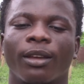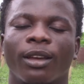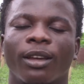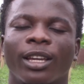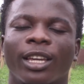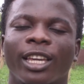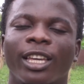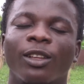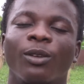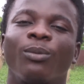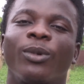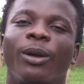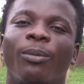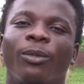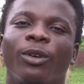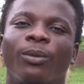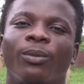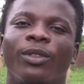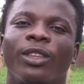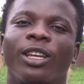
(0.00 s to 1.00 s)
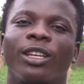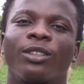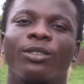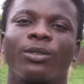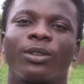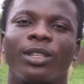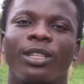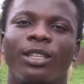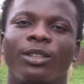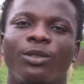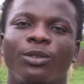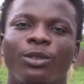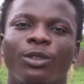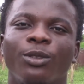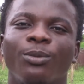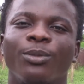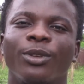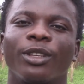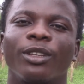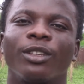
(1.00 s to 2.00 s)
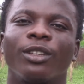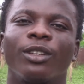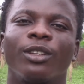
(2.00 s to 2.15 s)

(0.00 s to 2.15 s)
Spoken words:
kill my mom. That's what they told me.